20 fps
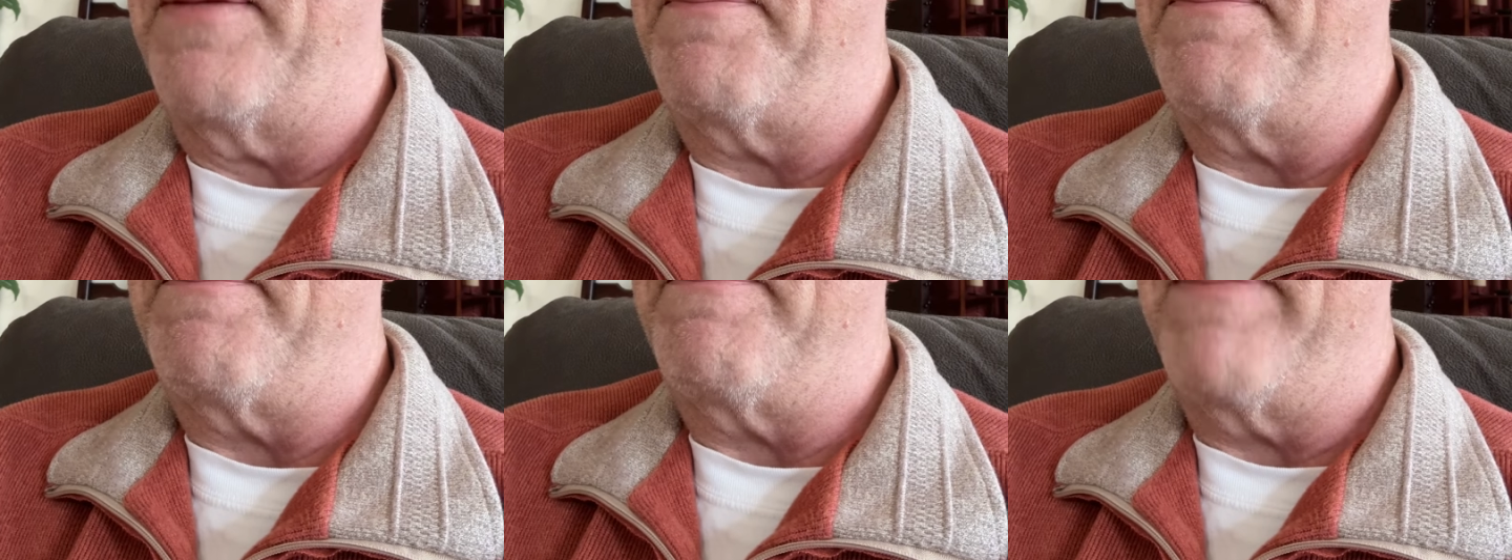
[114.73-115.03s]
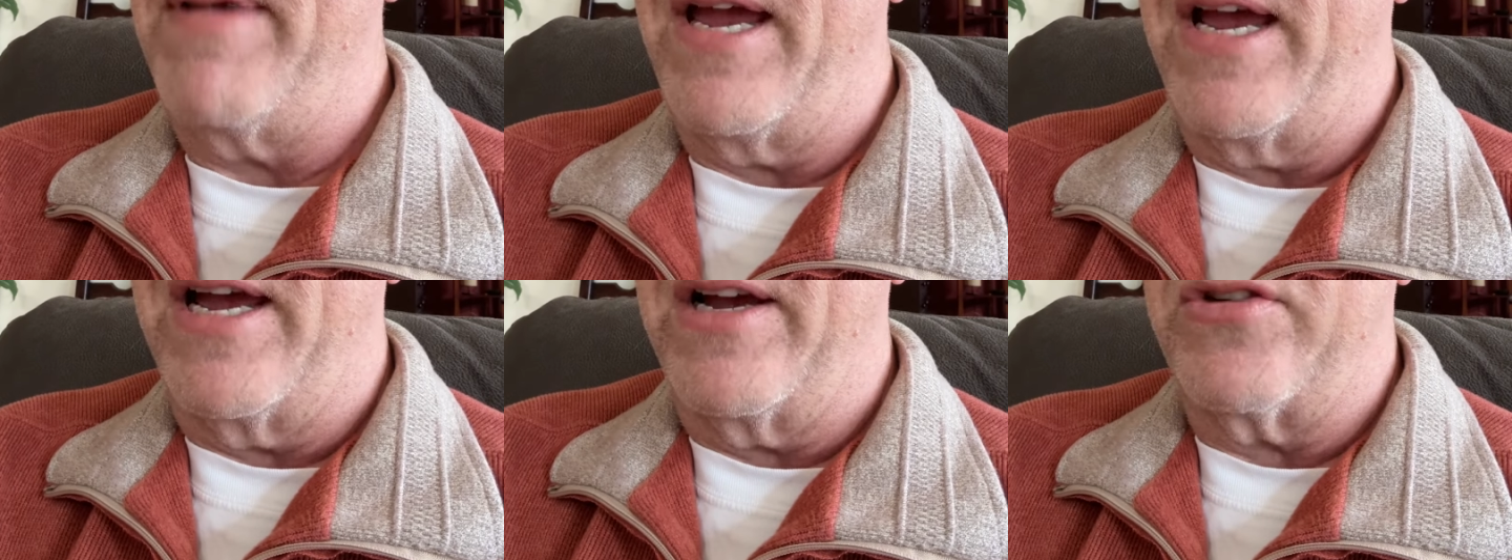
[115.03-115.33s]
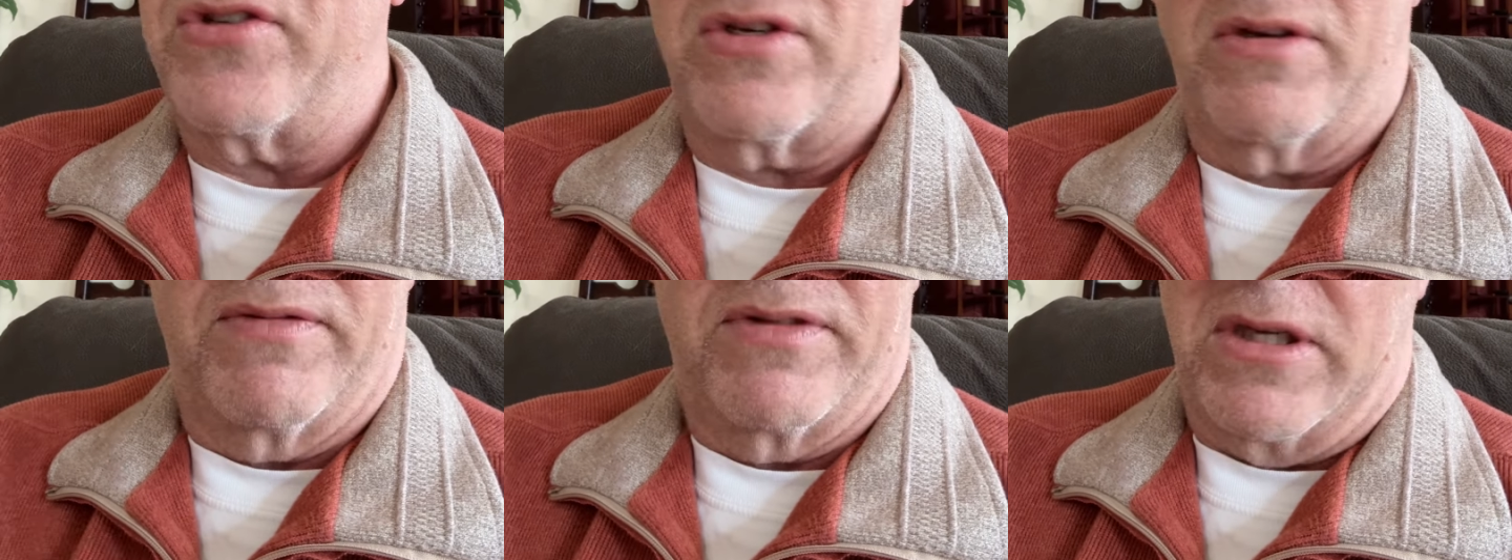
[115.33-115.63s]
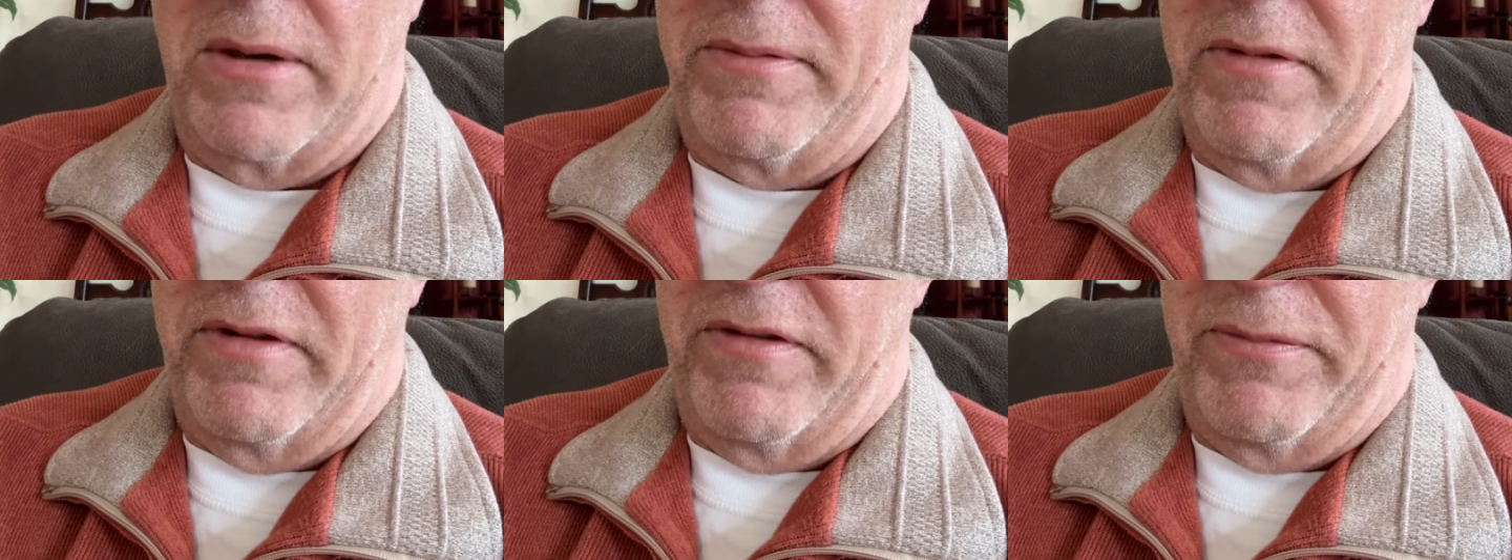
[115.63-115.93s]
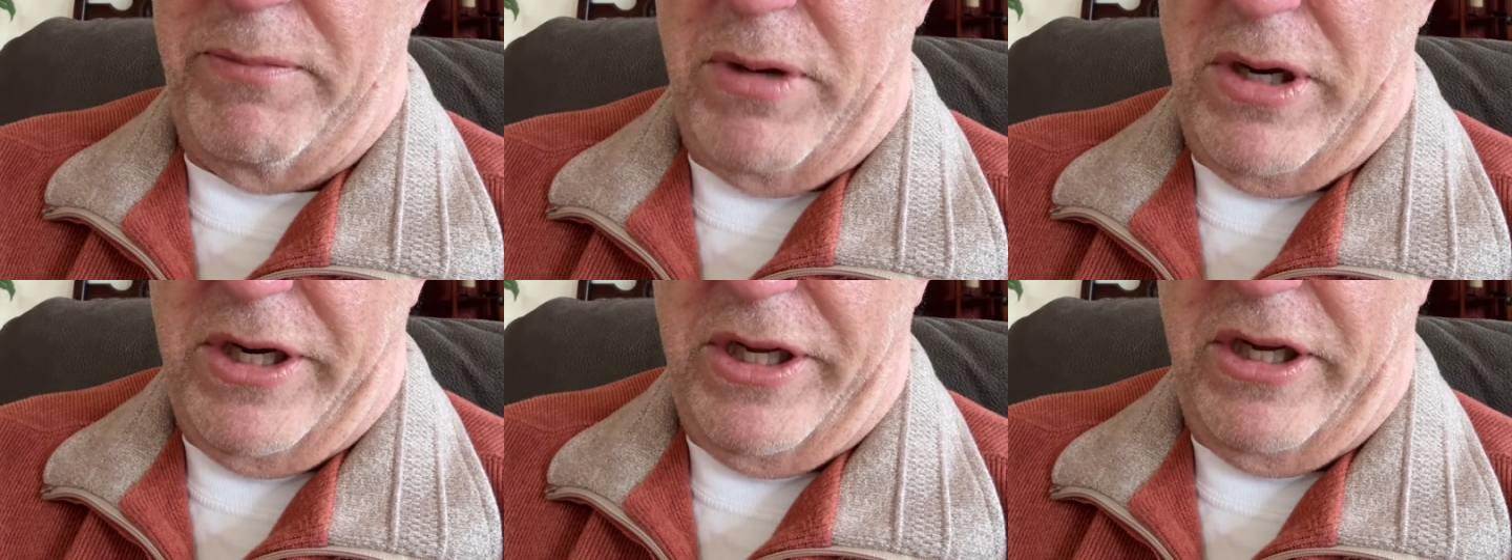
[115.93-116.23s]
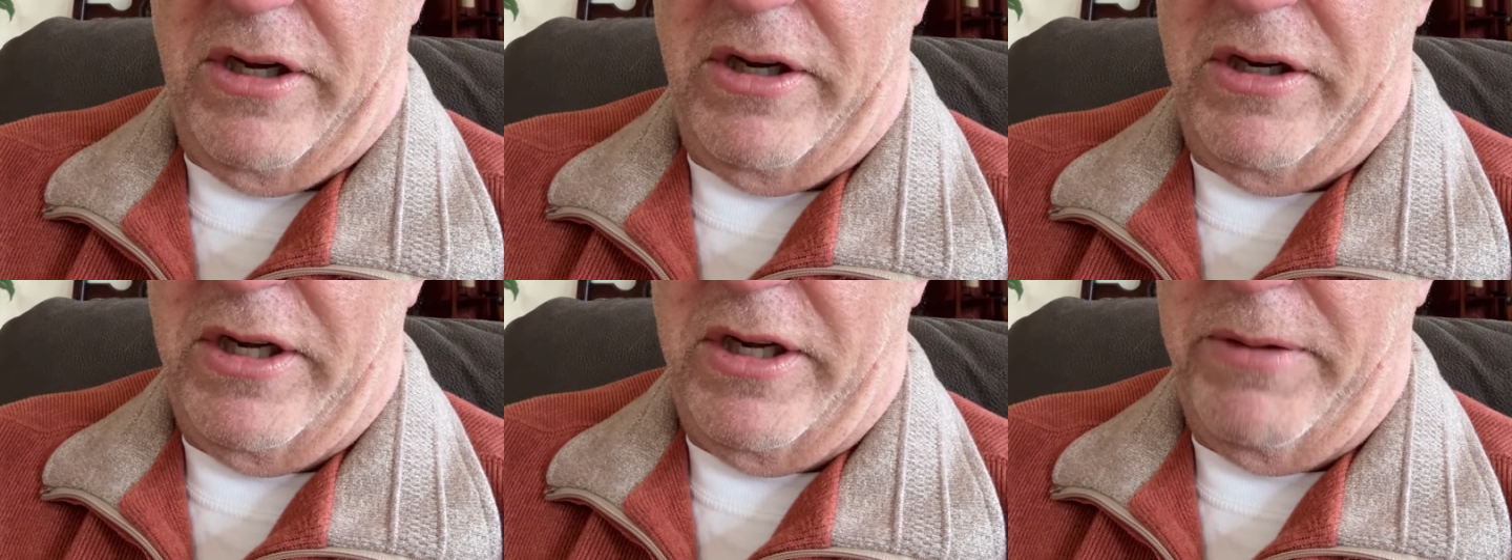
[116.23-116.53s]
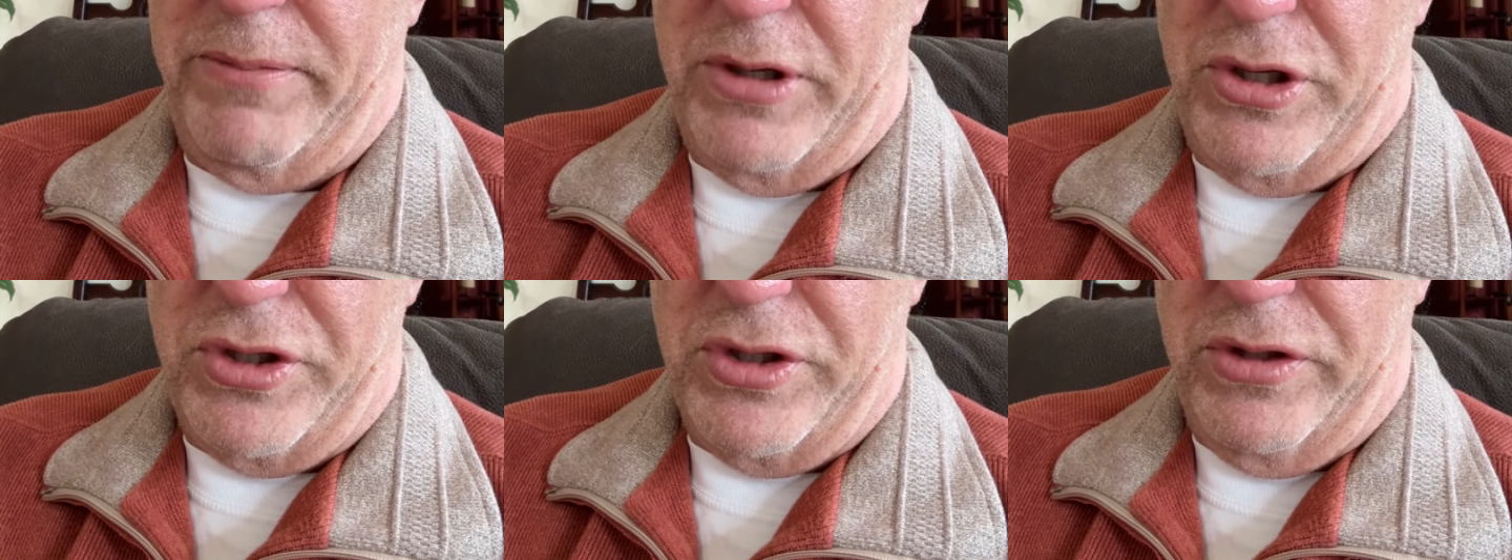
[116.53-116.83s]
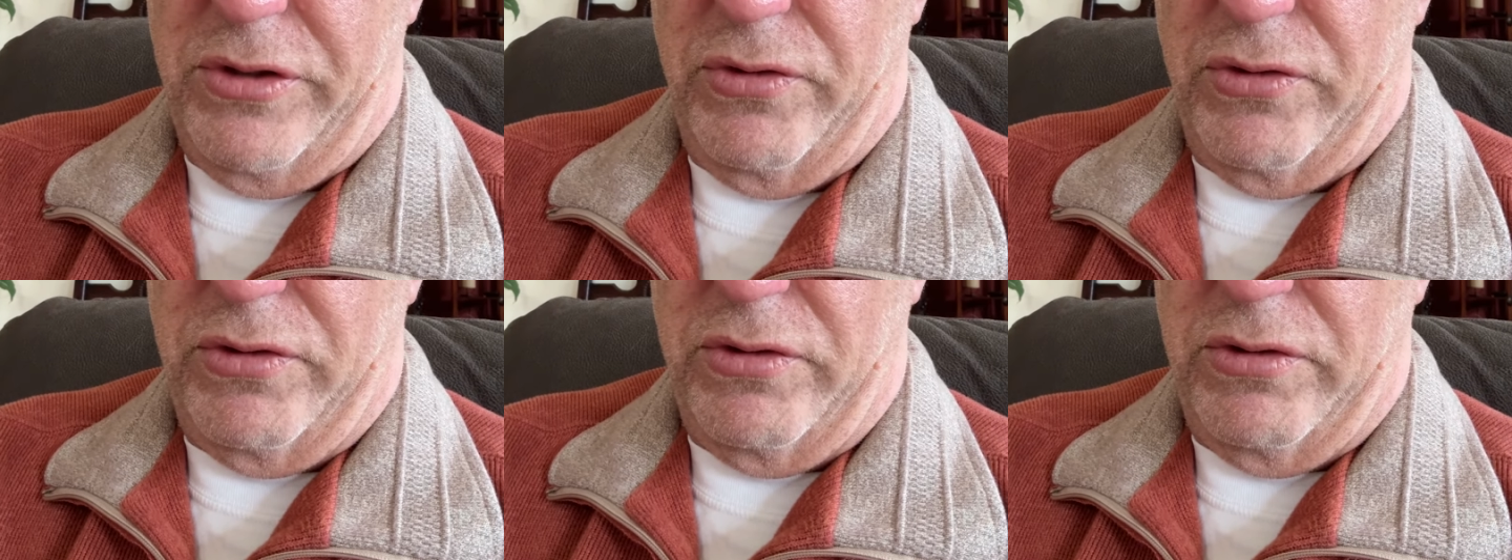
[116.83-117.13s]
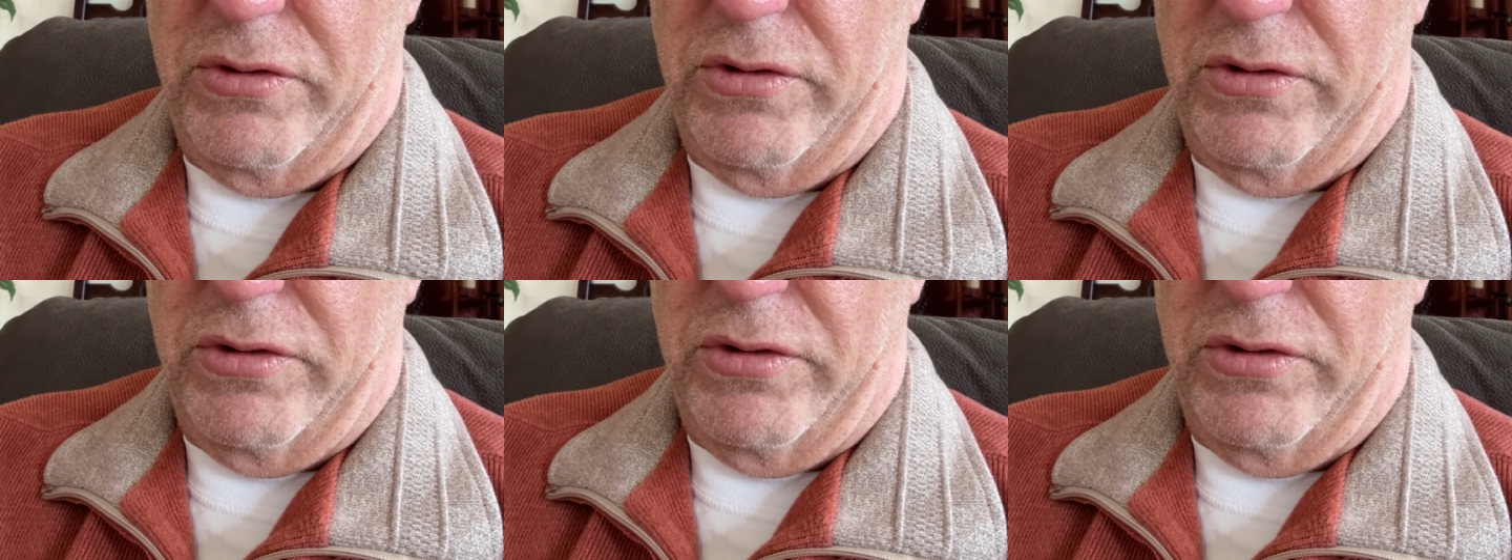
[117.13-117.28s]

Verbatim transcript: massive sum of money on commissions.